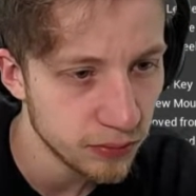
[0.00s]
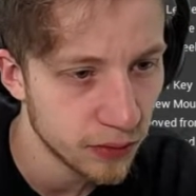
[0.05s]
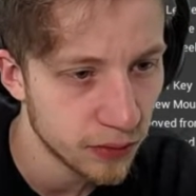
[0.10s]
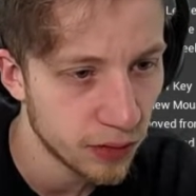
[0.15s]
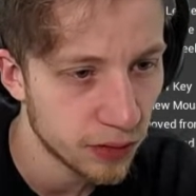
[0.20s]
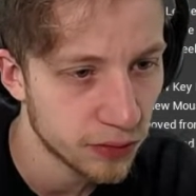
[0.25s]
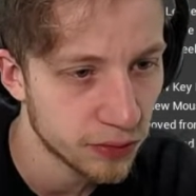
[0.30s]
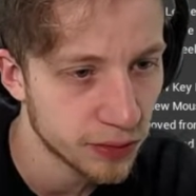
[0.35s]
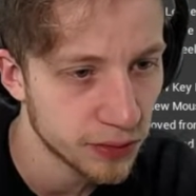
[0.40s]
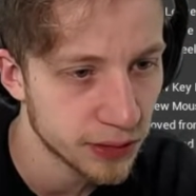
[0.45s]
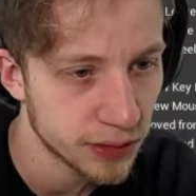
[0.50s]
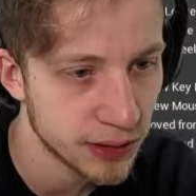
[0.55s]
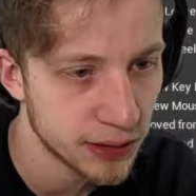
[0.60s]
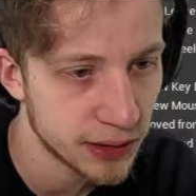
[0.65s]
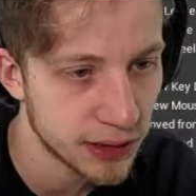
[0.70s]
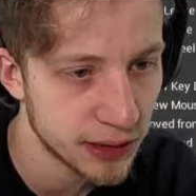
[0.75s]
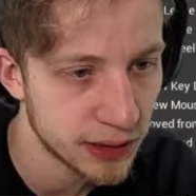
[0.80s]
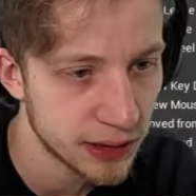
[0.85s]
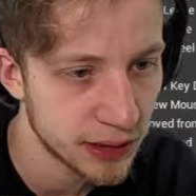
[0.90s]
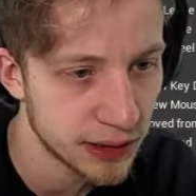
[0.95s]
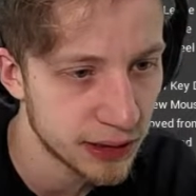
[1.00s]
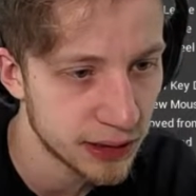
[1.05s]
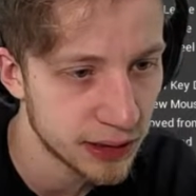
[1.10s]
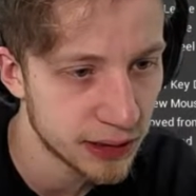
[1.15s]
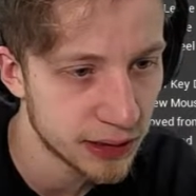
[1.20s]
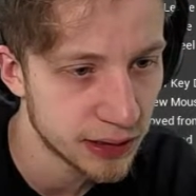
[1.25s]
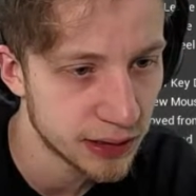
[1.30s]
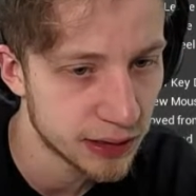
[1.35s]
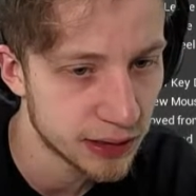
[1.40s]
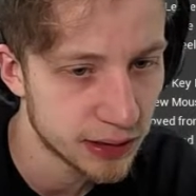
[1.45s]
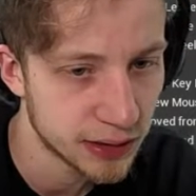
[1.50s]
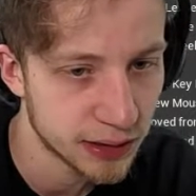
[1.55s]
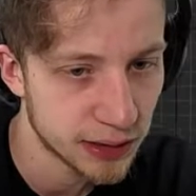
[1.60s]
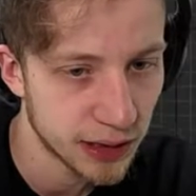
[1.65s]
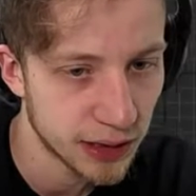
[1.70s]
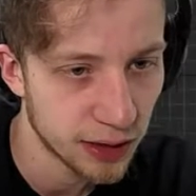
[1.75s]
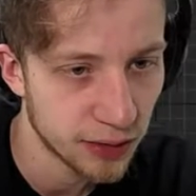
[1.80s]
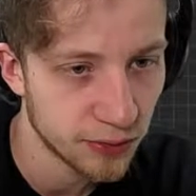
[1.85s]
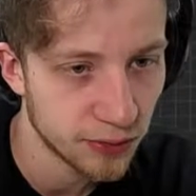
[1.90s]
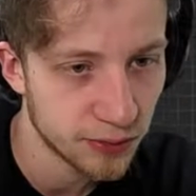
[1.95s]
On key
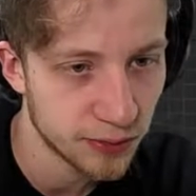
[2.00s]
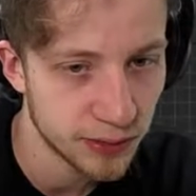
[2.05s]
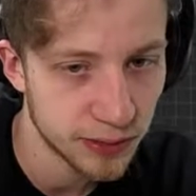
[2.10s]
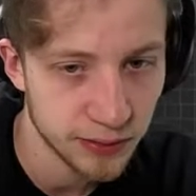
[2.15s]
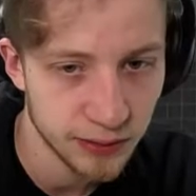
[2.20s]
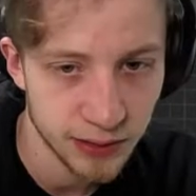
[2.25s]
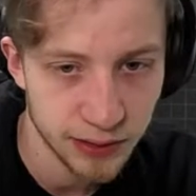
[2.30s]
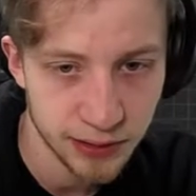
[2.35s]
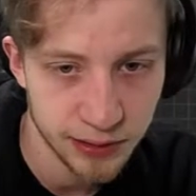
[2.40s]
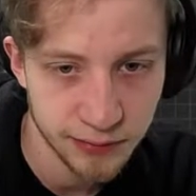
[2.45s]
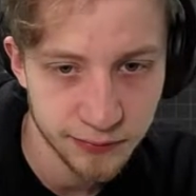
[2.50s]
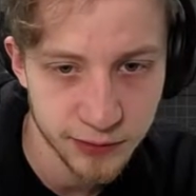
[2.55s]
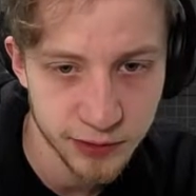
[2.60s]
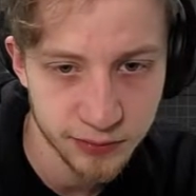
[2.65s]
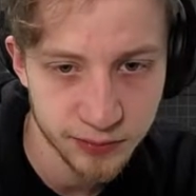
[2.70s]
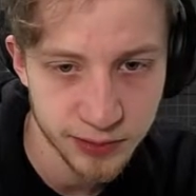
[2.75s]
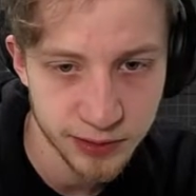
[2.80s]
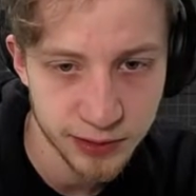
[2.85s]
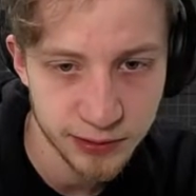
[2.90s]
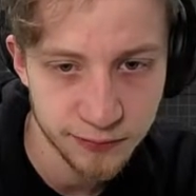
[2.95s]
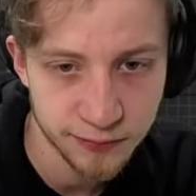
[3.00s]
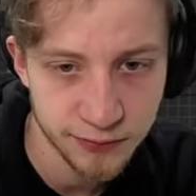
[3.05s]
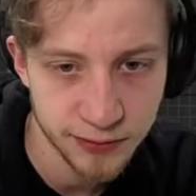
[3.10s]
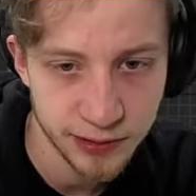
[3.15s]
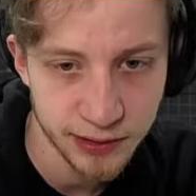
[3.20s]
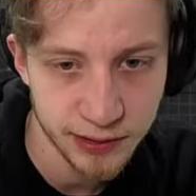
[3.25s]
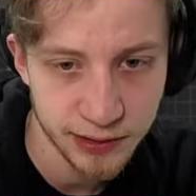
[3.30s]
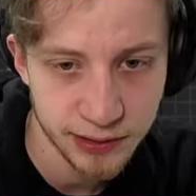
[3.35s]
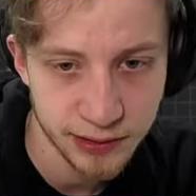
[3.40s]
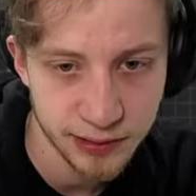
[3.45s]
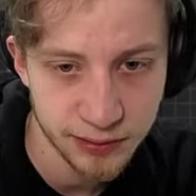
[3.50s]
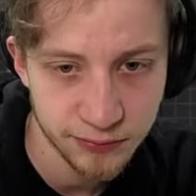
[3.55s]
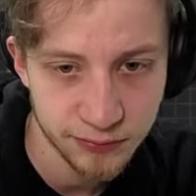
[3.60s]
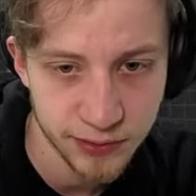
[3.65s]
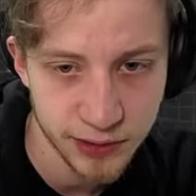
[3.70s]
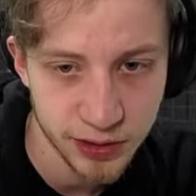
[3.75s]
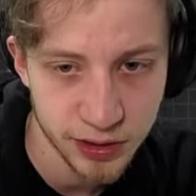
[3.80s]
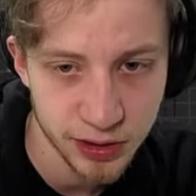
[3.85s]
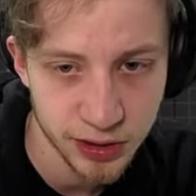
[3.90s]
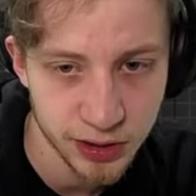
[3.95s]
down, and can we specify
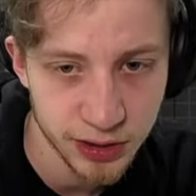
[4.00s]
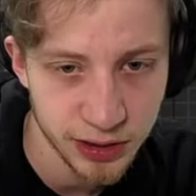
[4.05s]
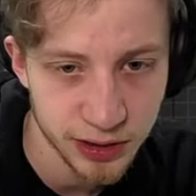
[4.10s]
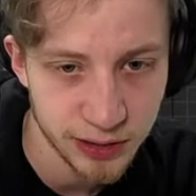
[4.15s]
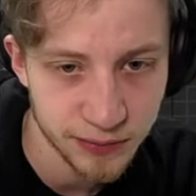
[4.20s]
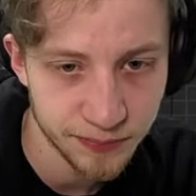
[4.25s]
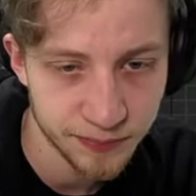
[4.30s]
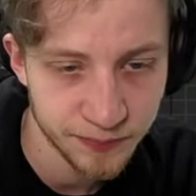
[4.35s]
which key?